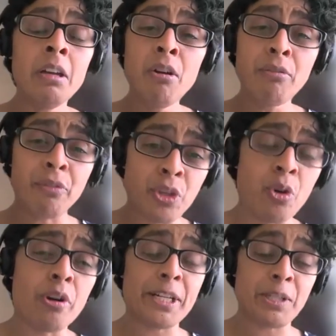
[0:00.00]
for
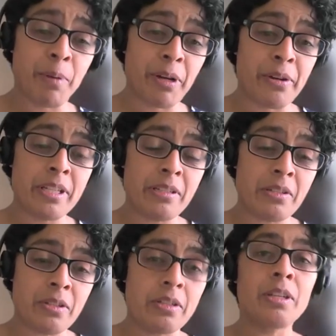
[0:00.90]
your
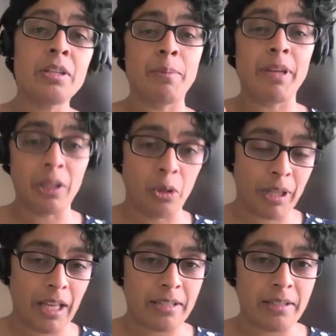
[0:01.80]
experience to be
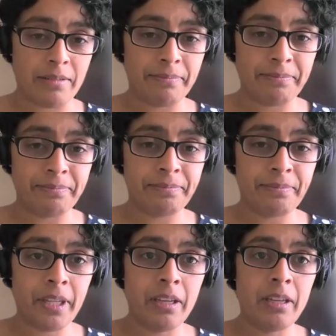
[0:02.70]
globalized.
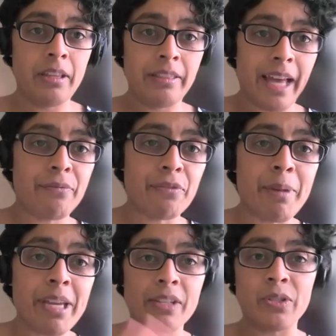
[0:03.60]
That for
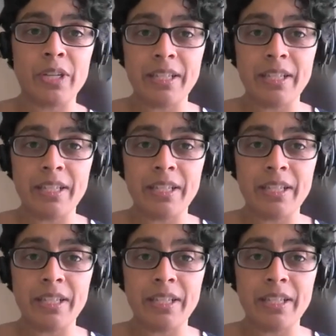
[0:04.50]
me is